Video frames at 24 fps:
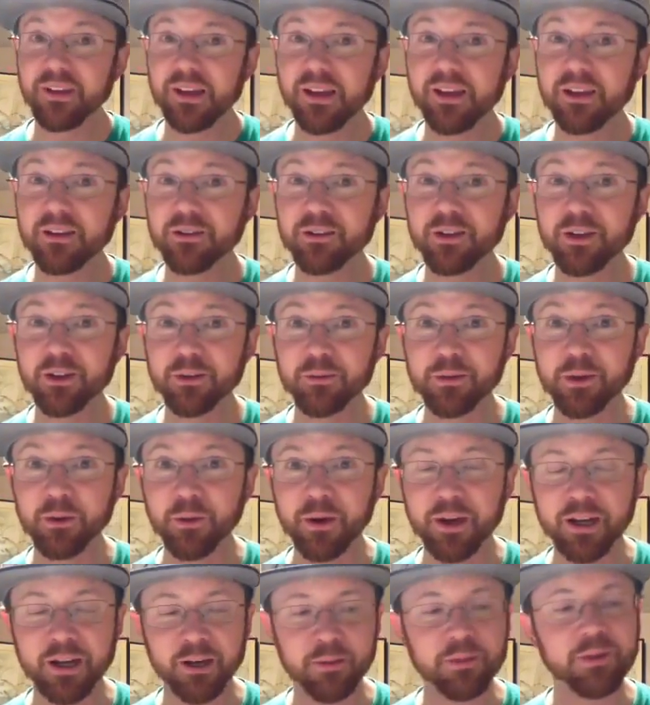That'll help me
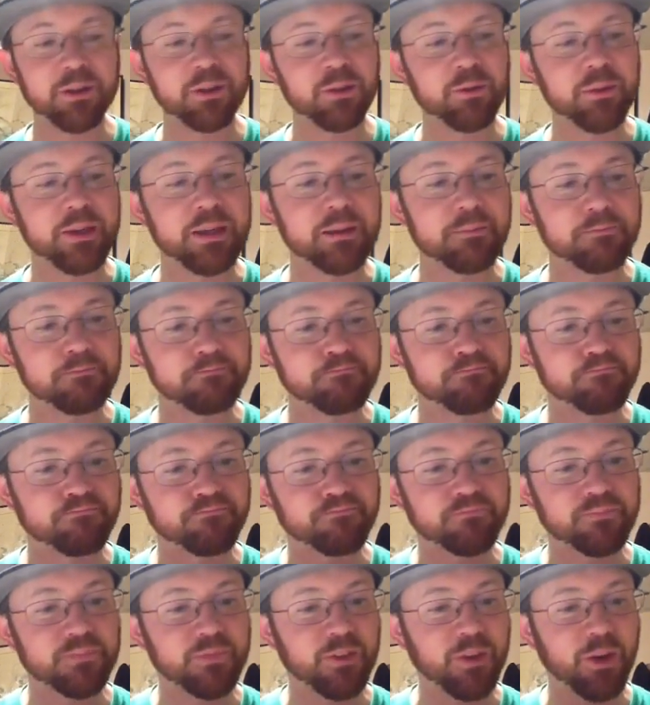wake up a little bit.
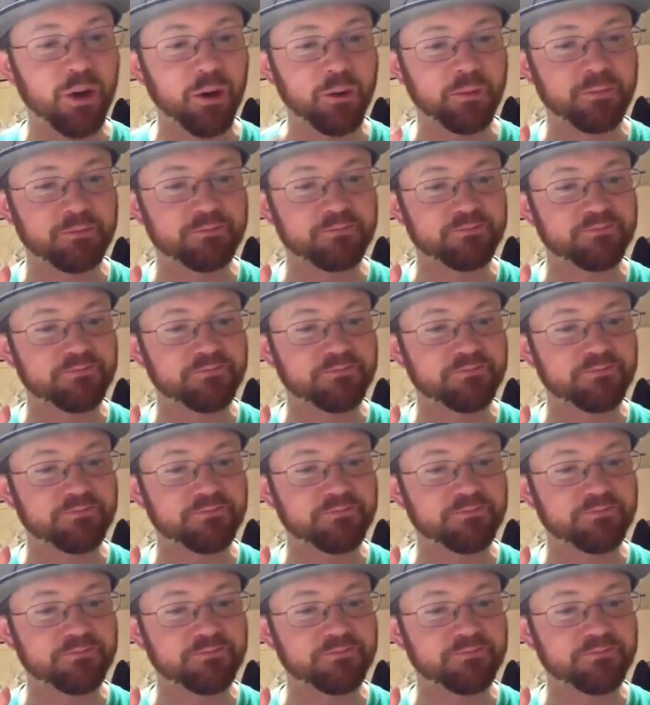So,